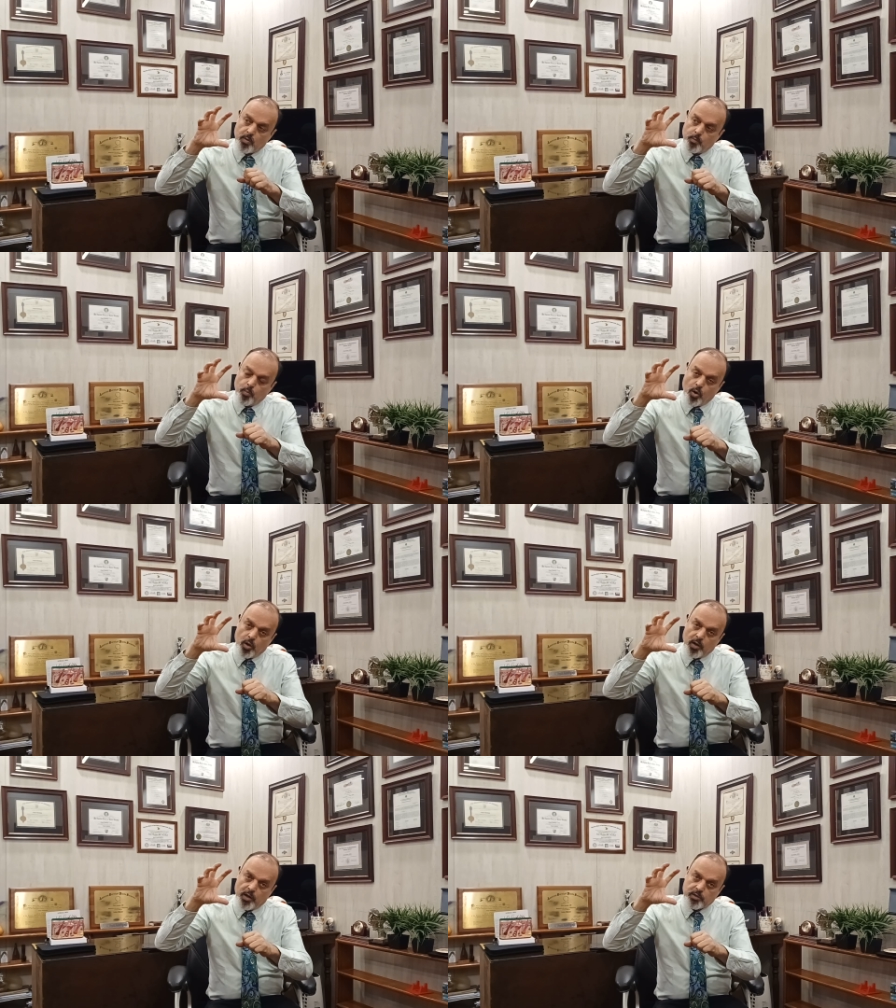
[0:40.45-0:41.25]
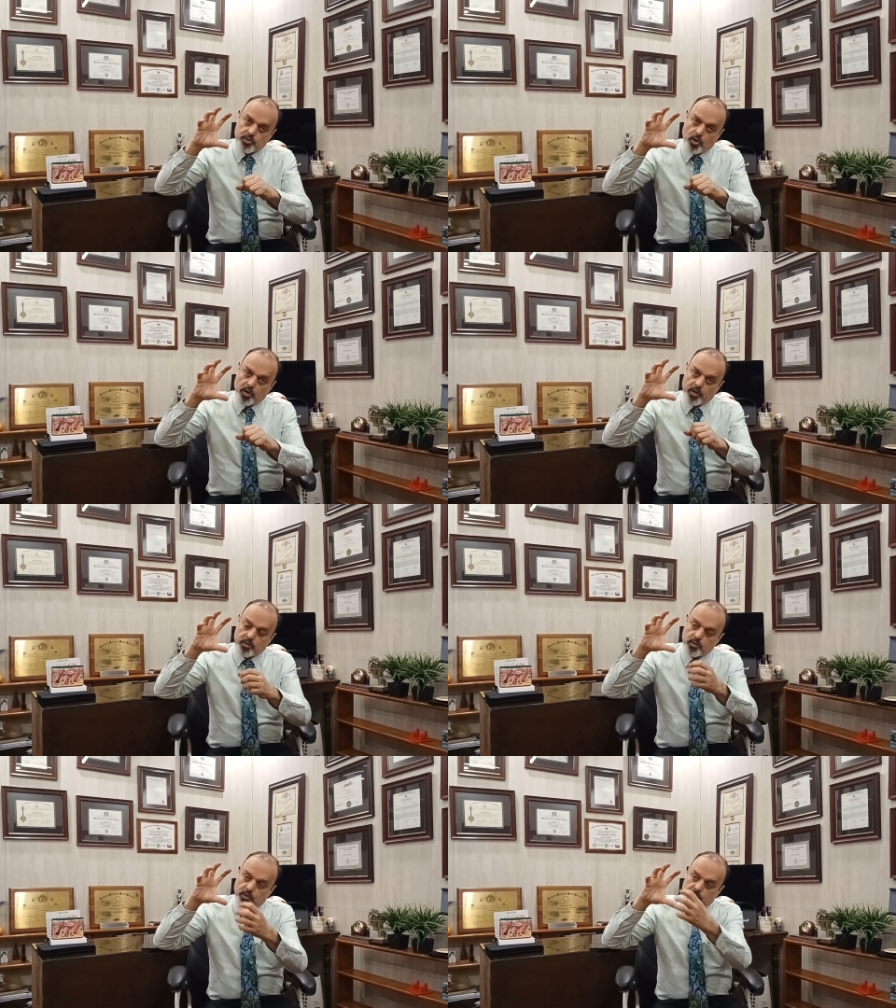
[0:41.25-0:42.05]
ball and
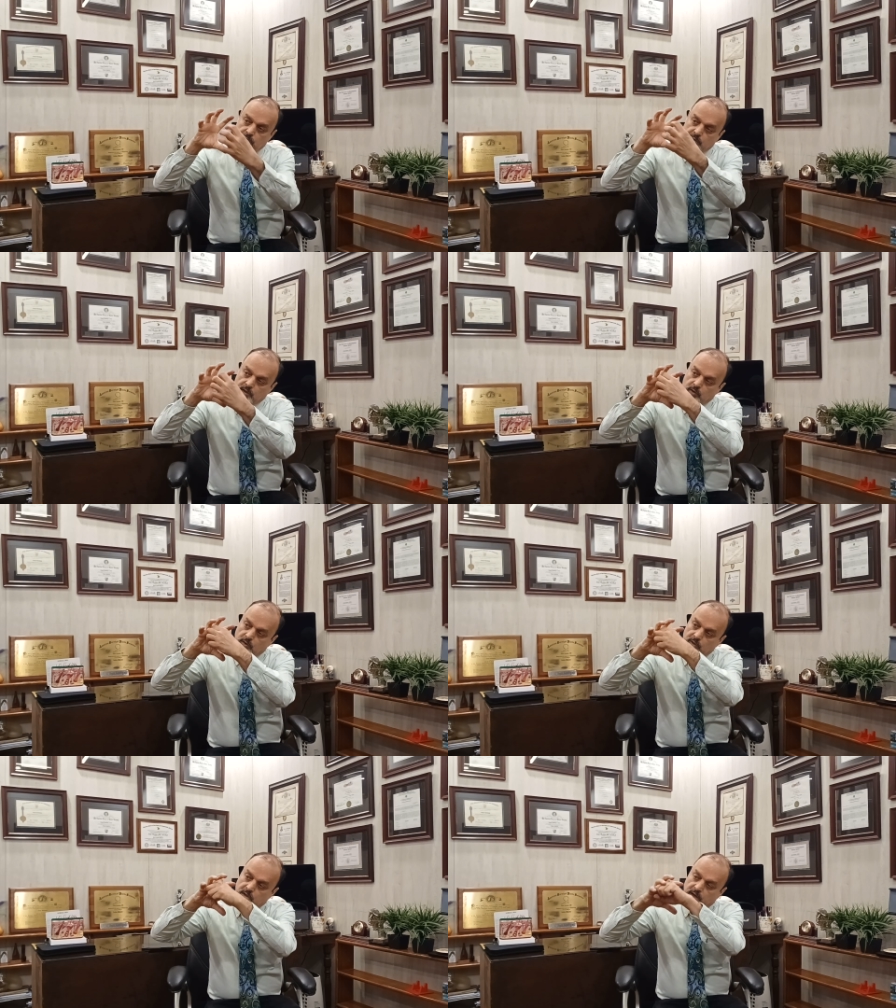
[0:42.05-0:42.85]
socket. So it's the